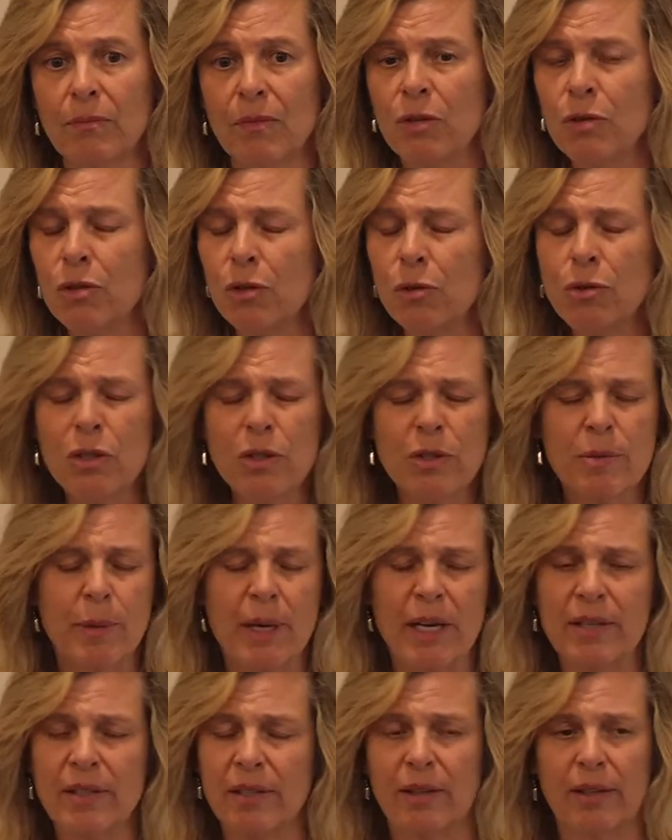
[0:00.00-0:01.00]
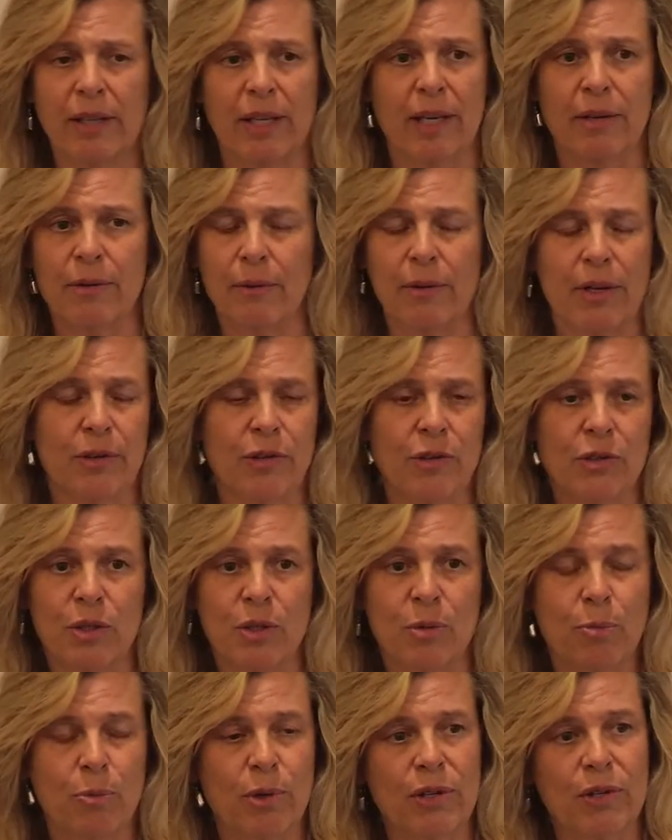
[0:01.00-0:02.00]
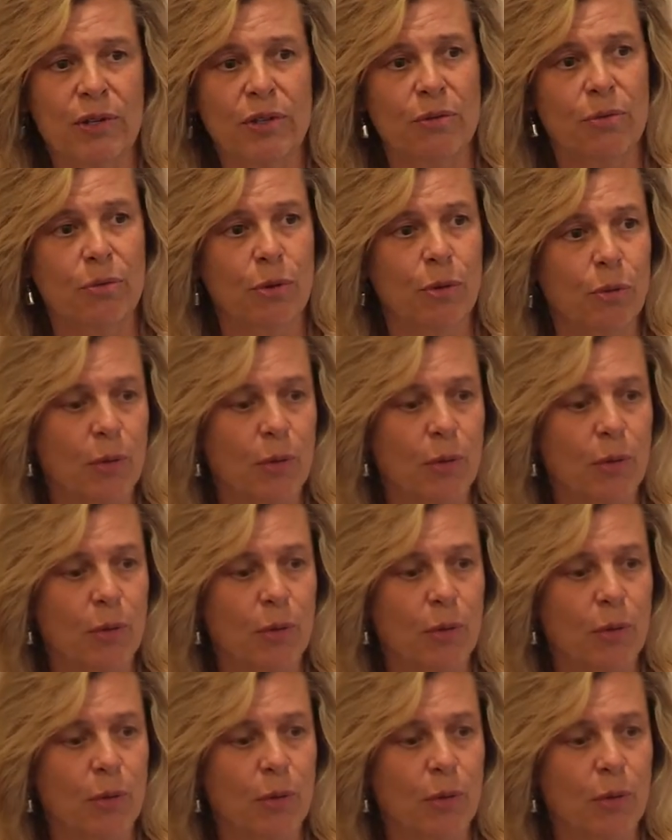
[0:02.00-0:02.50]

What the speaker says: So just basically, I'll just breeze through